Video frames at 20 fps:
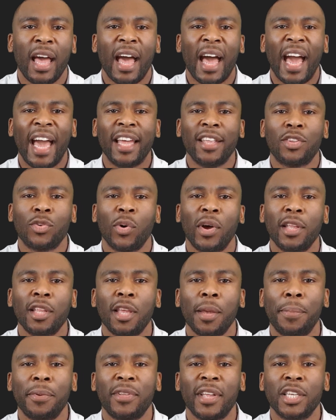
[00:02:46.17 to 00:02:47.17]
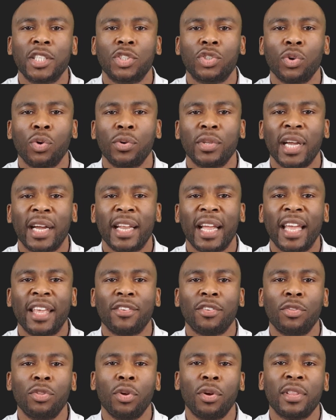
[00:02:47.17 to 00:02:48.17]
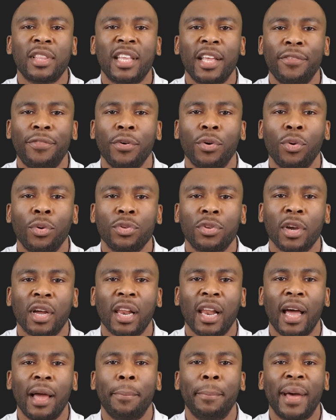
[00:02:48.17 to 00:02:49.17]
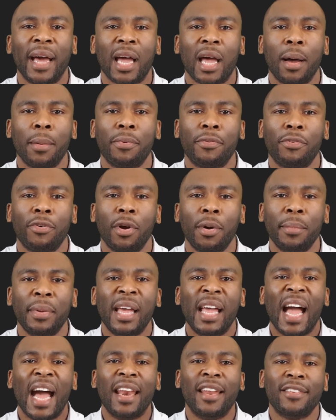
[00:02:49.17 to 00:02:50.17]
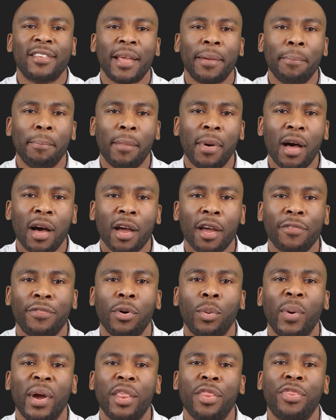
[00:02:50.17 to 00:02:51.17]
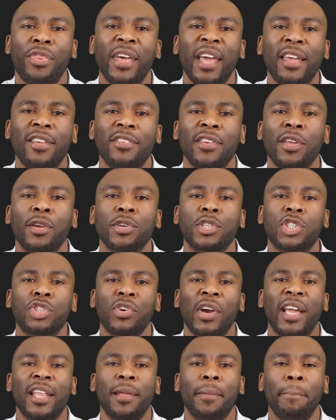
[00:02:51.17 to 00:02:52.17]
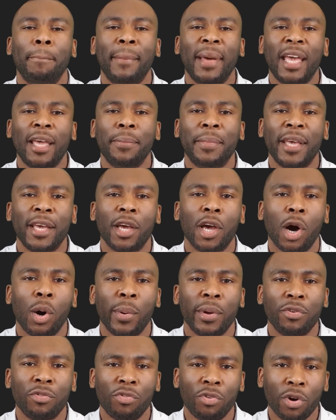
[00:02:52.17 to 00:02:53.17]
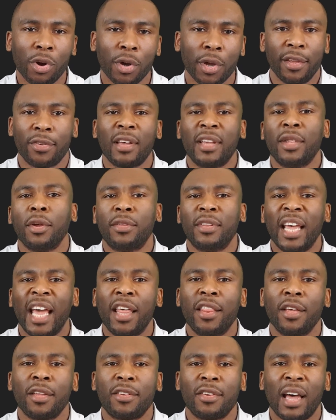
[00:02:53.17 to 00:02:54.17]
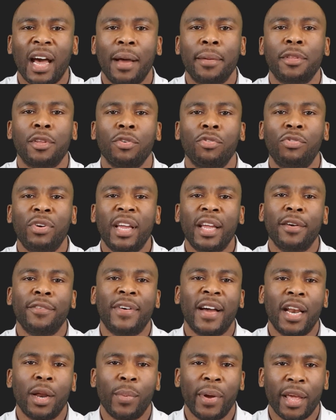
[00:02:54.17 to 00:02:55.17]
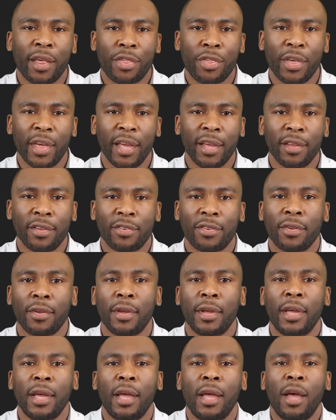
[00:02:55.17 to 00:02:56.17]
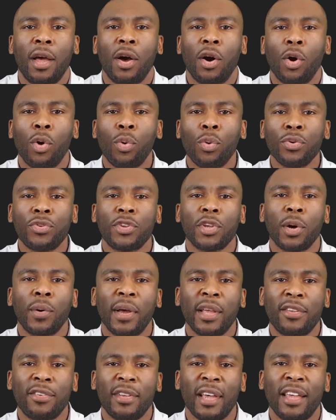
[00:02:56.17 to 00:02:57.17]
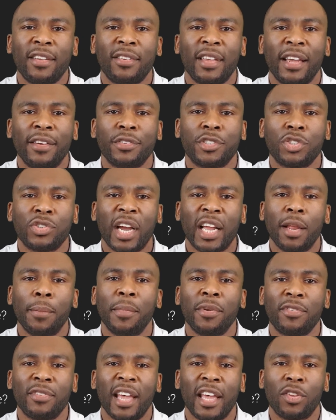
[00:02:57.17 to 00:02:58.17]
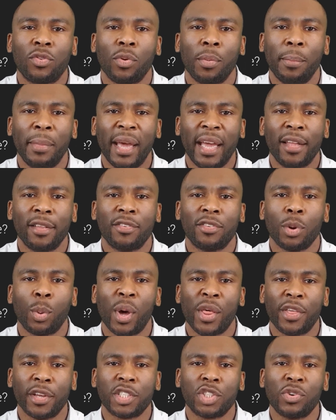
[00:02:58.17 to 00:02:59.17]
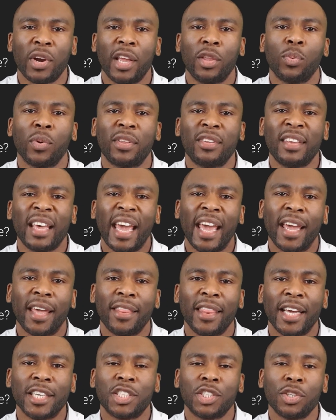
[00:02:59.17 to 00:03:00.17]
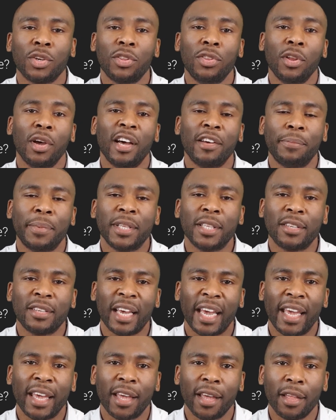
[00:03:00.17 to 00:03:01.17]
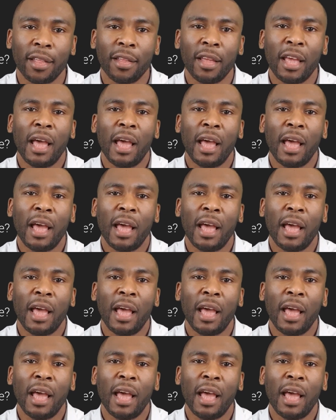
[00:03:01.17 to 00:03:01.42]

A 20% drawdown is not difficult to climb back up from and is a marker for when things in your trading may be going wrong. So take the time to reevaluate things. Also assess if trading mistakes were made, so whether trades were taken that should not have been taken